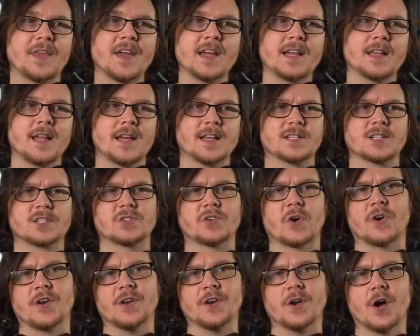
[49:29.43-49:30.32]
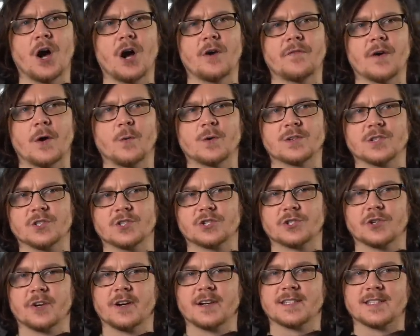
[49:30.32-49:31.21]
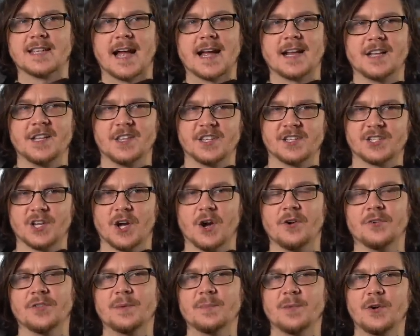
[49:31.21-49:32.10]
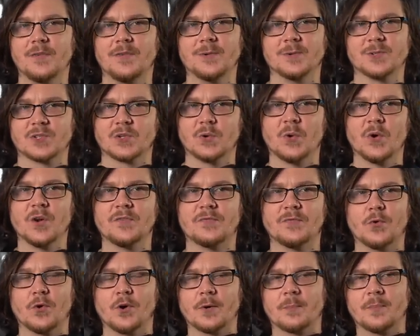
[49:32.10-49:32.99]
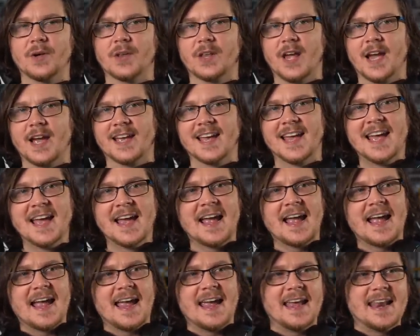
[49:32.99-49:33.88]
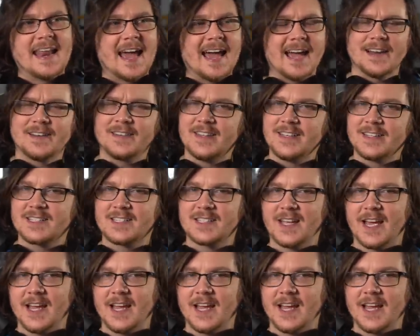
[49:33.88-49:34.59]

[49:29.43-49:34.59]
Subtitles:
think, like, starting off, I wasn't sure exactly the tone the movie was going for. But, like, it had this,